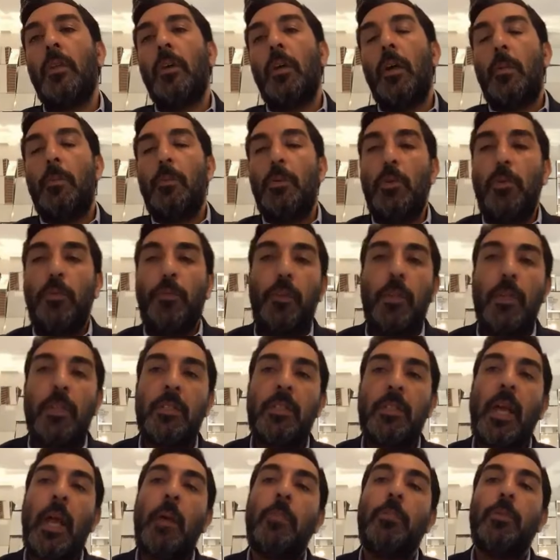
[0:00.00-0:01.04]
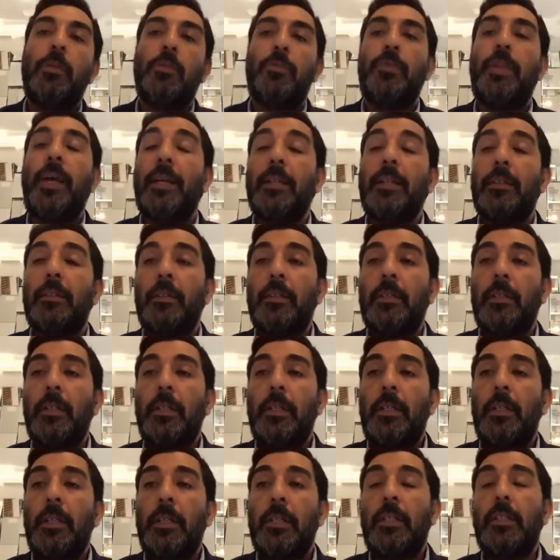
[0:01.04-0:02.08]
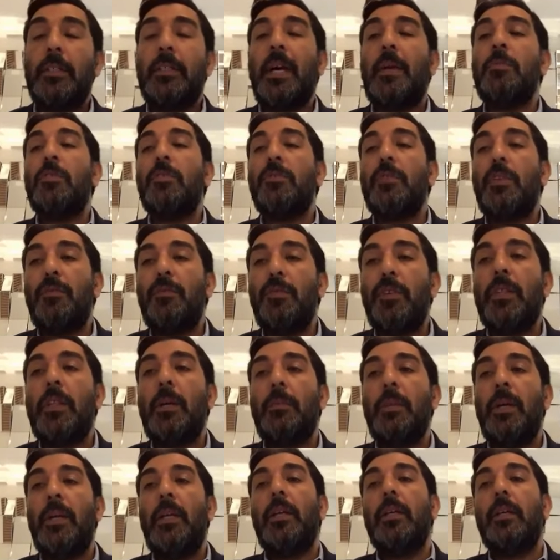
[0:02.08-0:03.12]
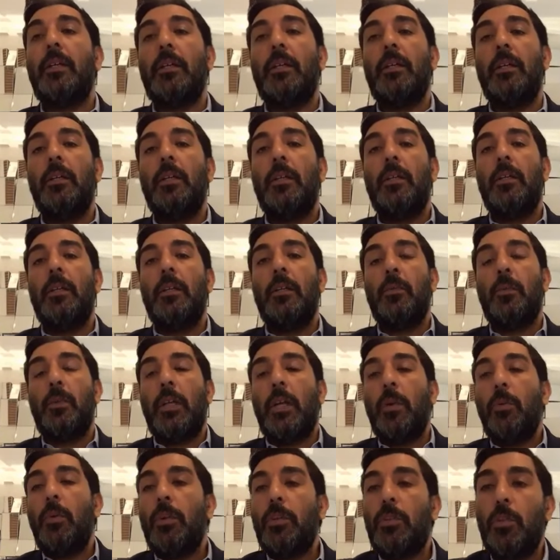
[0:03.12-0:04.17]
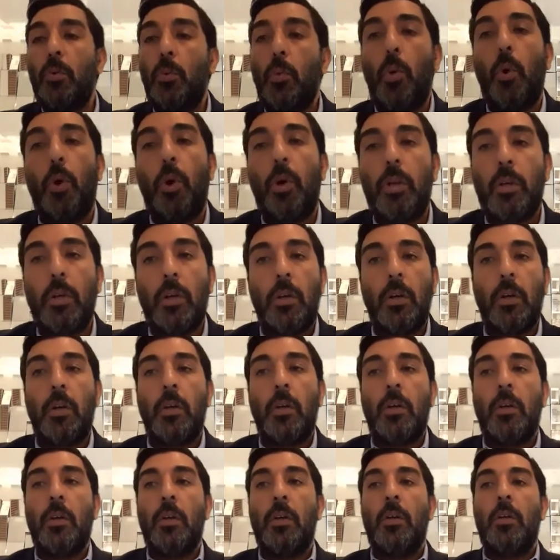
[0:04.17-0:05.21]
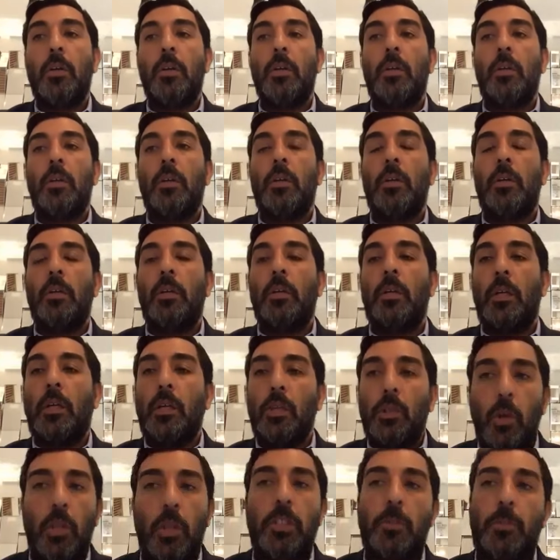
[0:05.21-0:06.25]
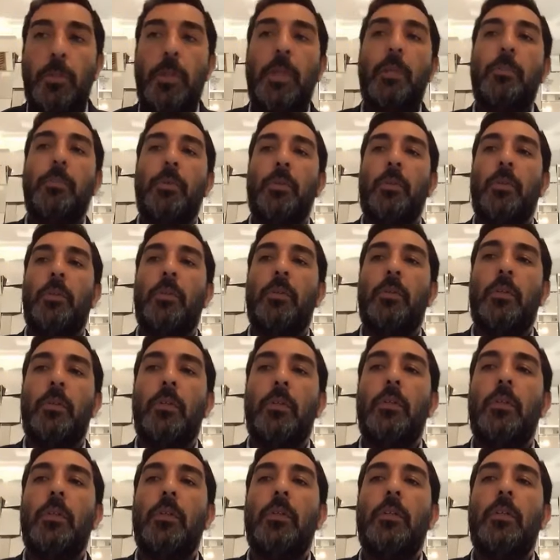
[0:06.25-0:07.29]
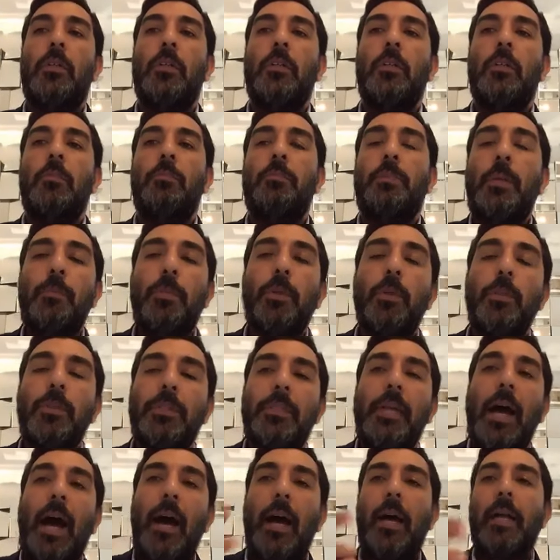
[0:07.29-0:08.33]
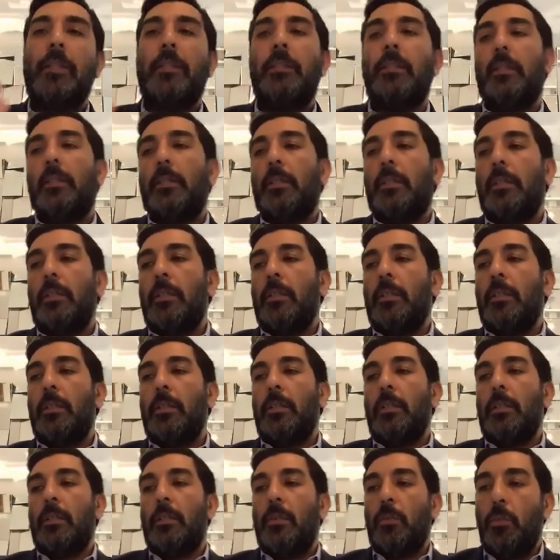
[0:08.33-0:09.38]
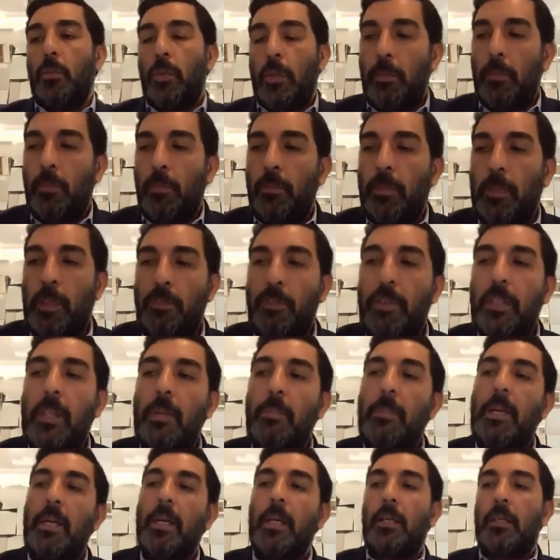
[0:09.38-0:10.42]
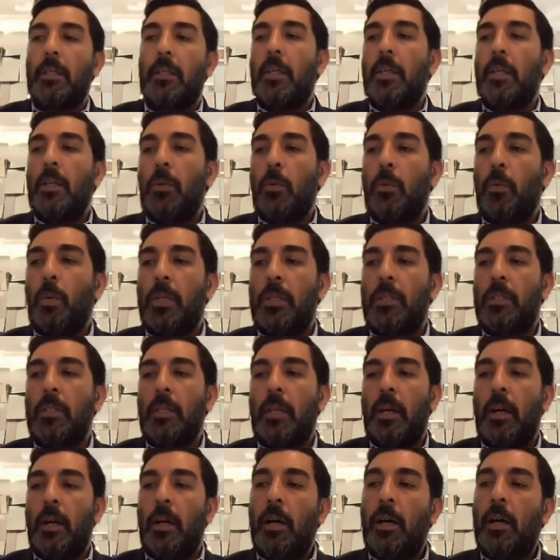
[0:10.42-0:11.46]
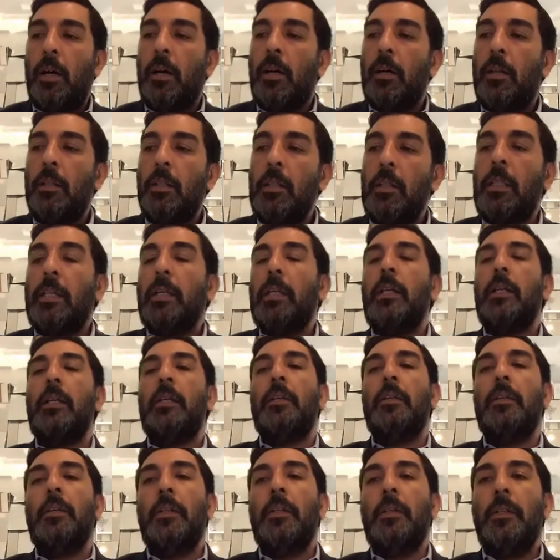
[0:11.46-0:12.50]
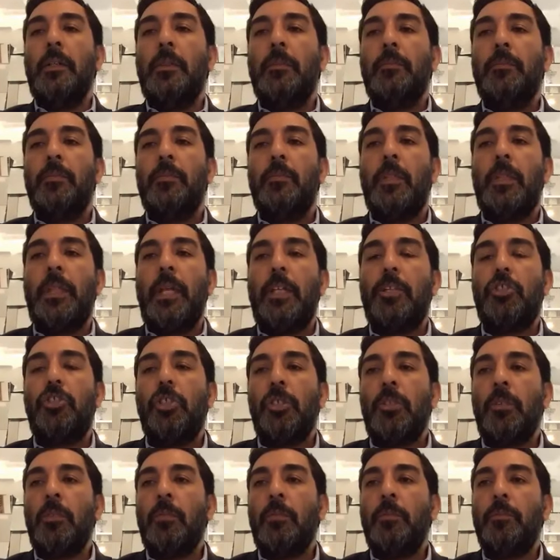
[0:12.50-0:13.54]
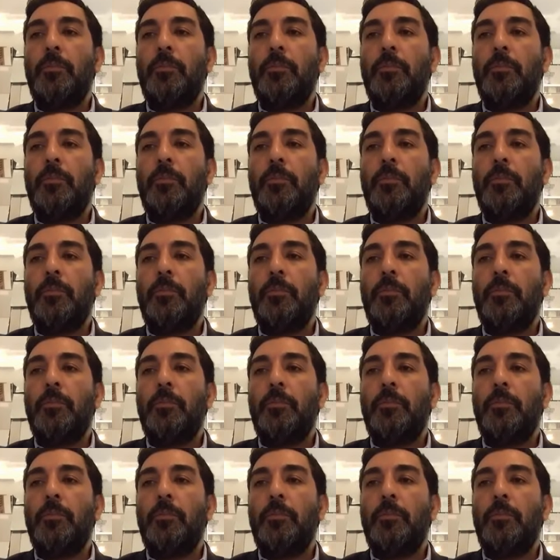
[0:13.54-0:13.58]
A beautiful example of that in the times of David HaMelech, when he went to war, he lost people. People died when David HaMelech was uh, leading the nation.